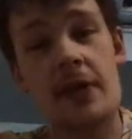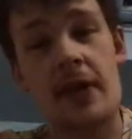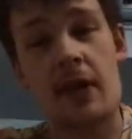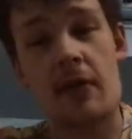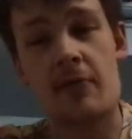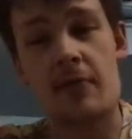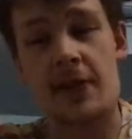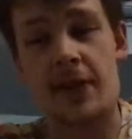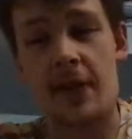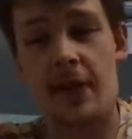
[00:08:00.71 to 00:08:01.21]
Ross
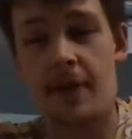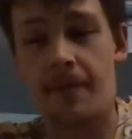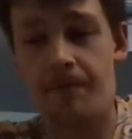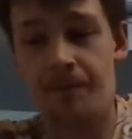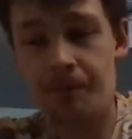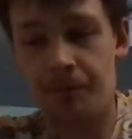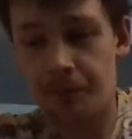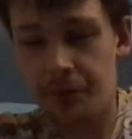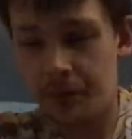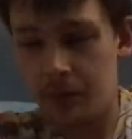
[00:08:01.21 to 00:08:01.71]
County
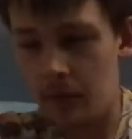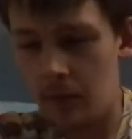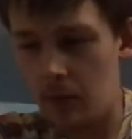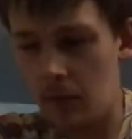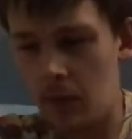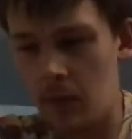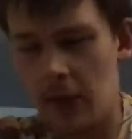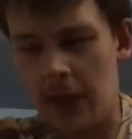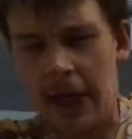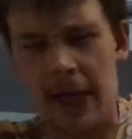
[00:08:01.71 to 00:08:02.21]

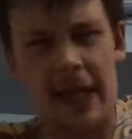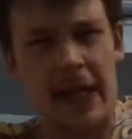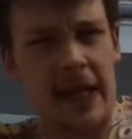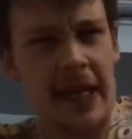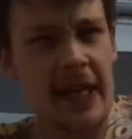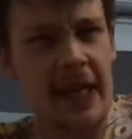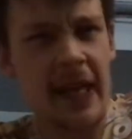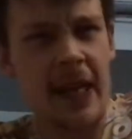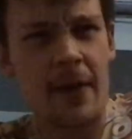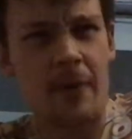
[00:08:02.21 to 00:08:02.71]

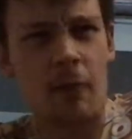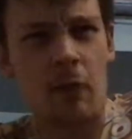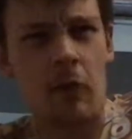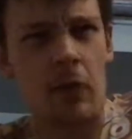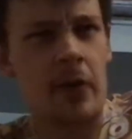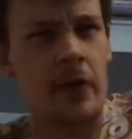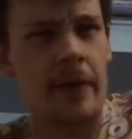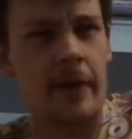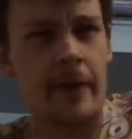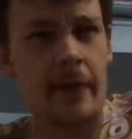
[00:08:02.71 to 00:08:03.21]
in a
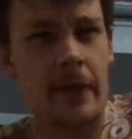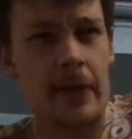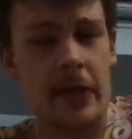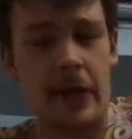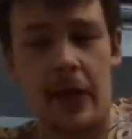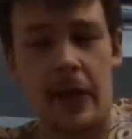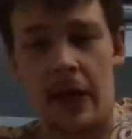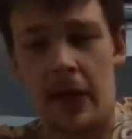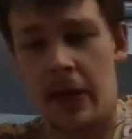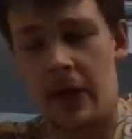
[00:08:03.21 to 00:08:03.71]
game where
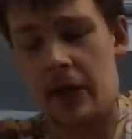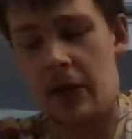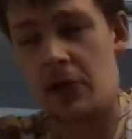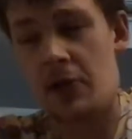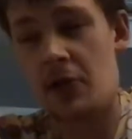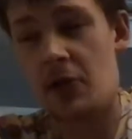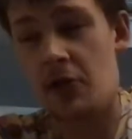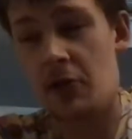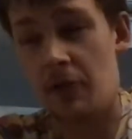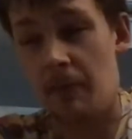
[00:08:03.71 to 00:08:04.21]

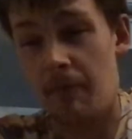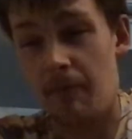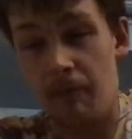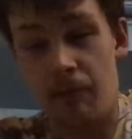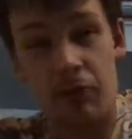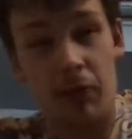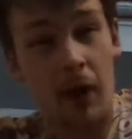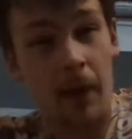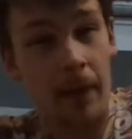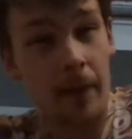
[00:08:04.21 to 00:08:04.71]
they should
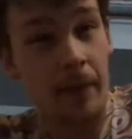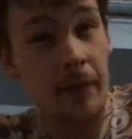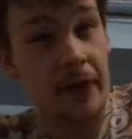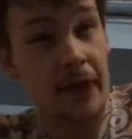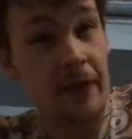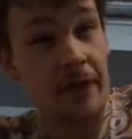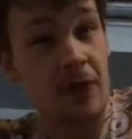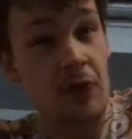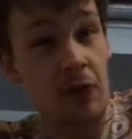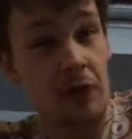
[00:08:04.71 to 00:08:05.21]

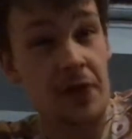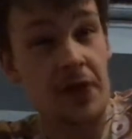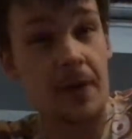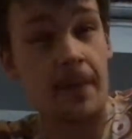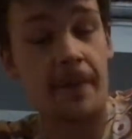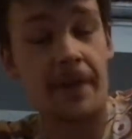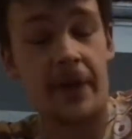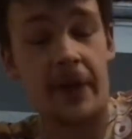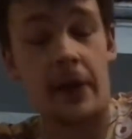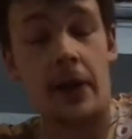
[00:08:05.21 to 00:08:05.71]
probably have took
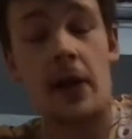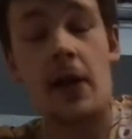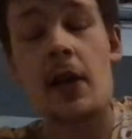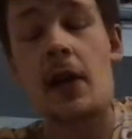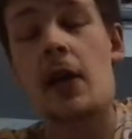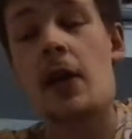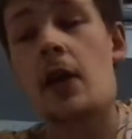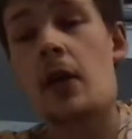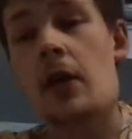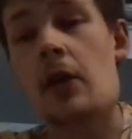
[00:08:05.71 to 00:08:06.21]
something,
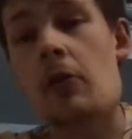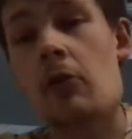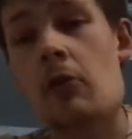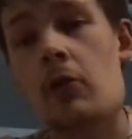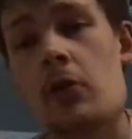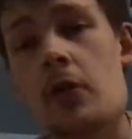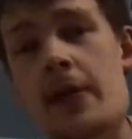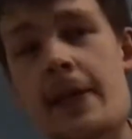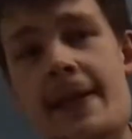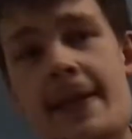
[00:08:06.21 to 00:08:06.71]
in
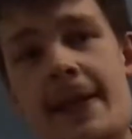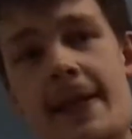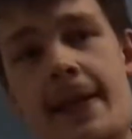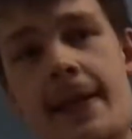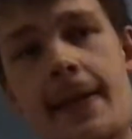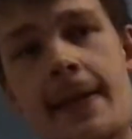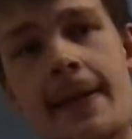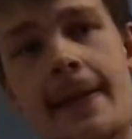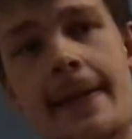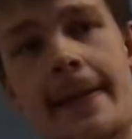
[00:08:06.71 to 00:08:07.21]
all
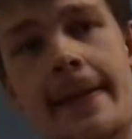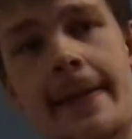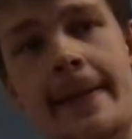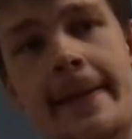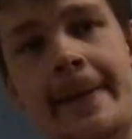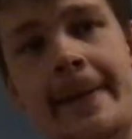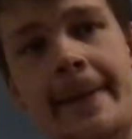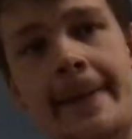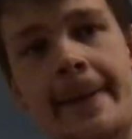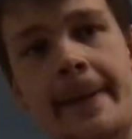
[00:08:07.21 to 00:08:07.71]
honesty.
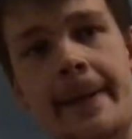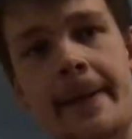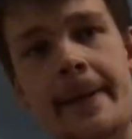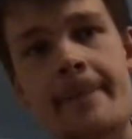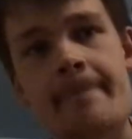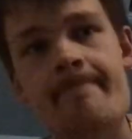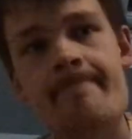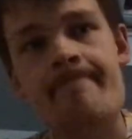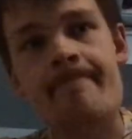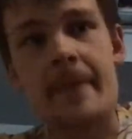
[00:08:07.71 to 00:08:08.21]

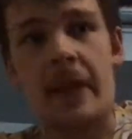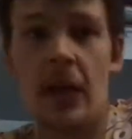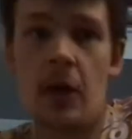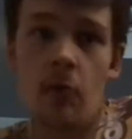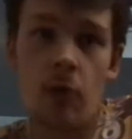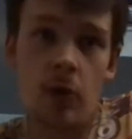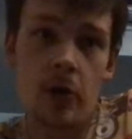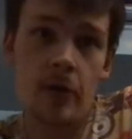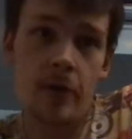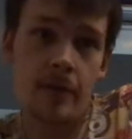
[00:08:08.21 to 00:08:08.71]

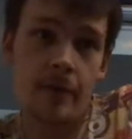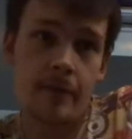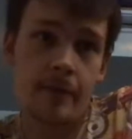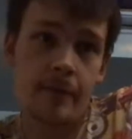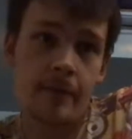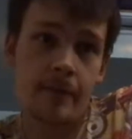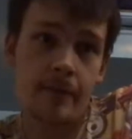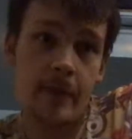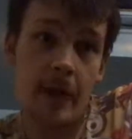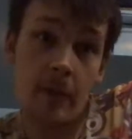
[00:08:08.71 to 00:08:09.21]
They
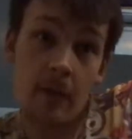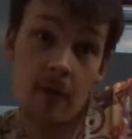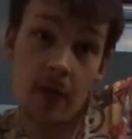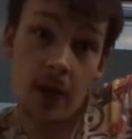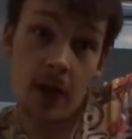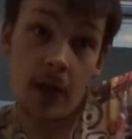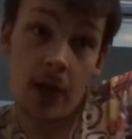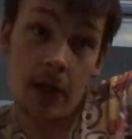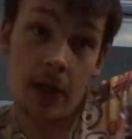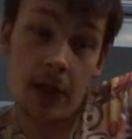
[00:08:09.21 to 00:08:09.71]
were
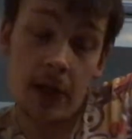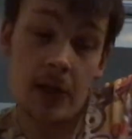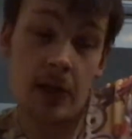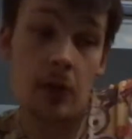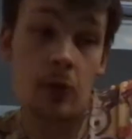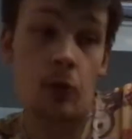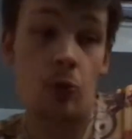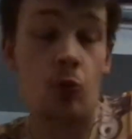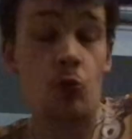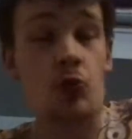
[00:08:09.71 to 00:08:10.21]
unlucky
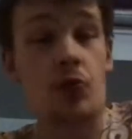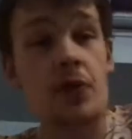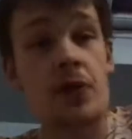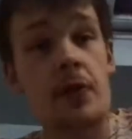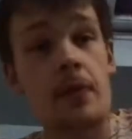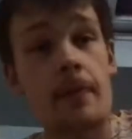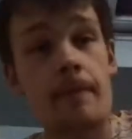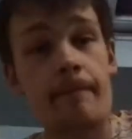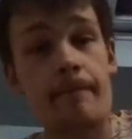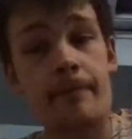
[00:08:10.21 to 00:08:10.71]
to
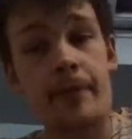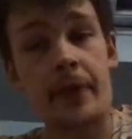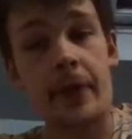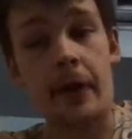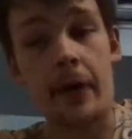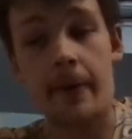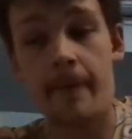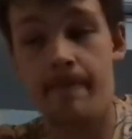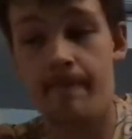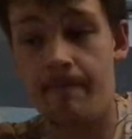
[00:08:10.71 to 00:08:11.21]
lose,
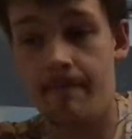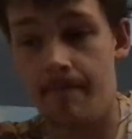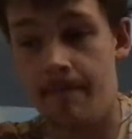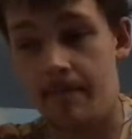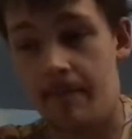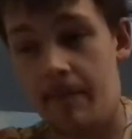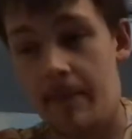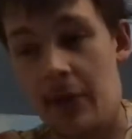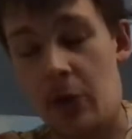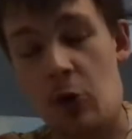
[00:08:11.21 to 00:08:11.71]
but
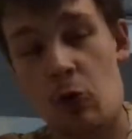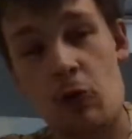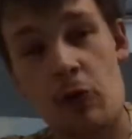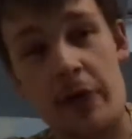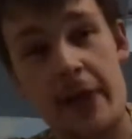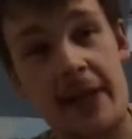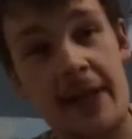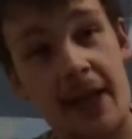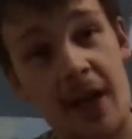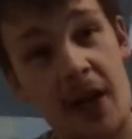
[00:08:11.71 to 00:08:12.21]

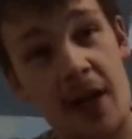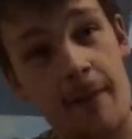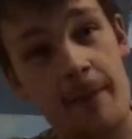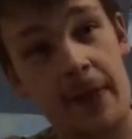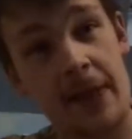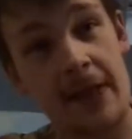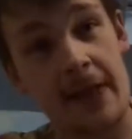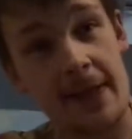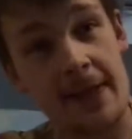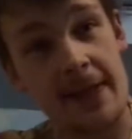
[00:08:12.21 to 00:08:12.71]
you
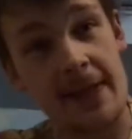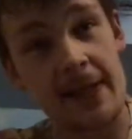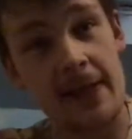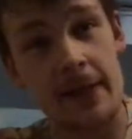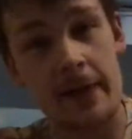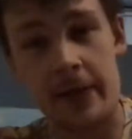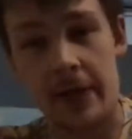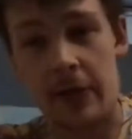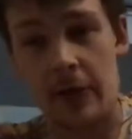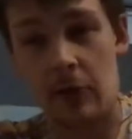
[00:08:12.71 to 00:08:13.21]
can't be
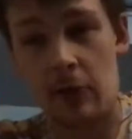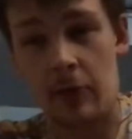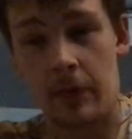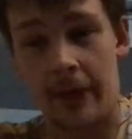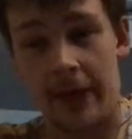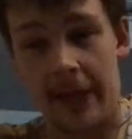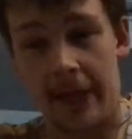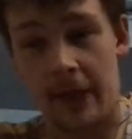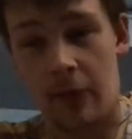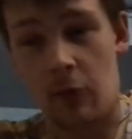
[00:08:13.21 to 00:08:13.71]
conceding
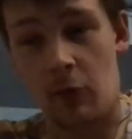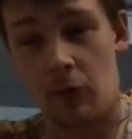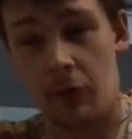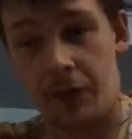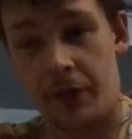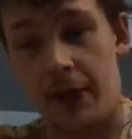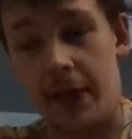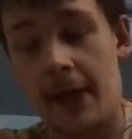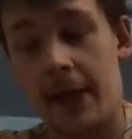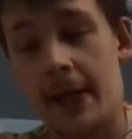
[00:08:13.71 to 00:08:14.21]
late
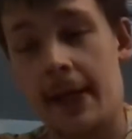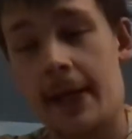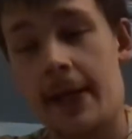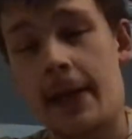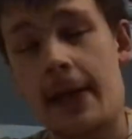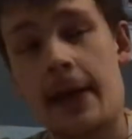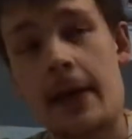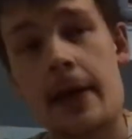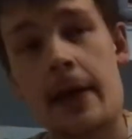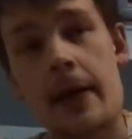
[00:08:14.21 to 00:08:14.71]
goals.
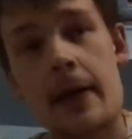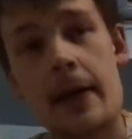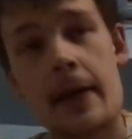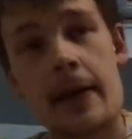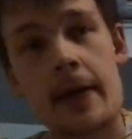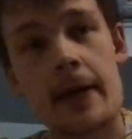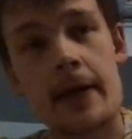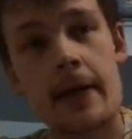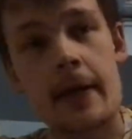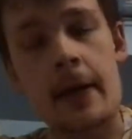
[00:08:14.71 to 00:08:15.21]

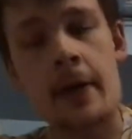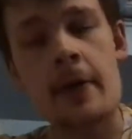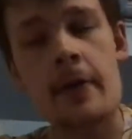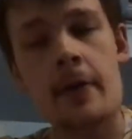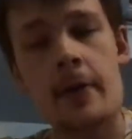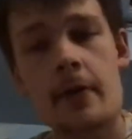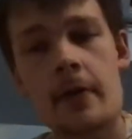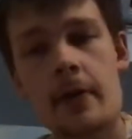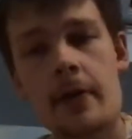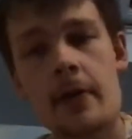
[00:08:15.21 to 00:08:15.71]

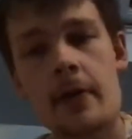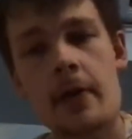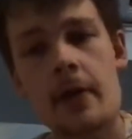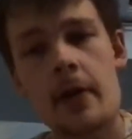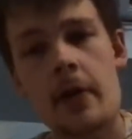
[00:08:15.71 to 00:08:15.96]
And